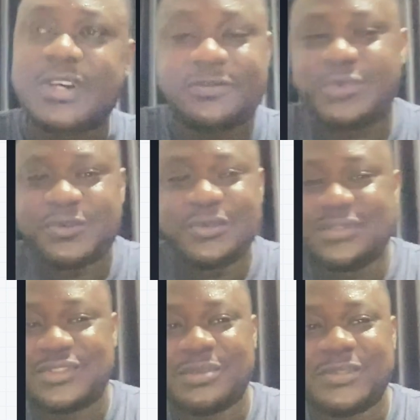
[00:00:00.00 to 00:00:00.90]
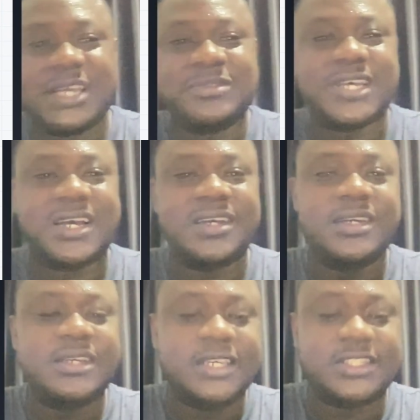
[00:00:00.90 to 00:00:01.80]
have proven sometimes that
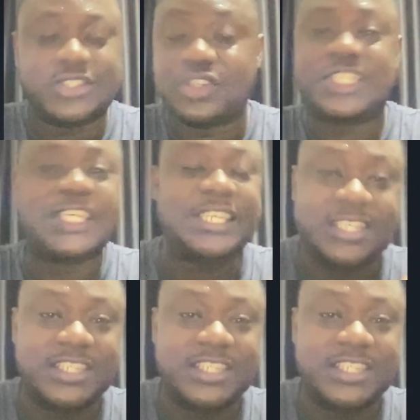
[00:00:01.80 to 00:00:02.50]
it's not key.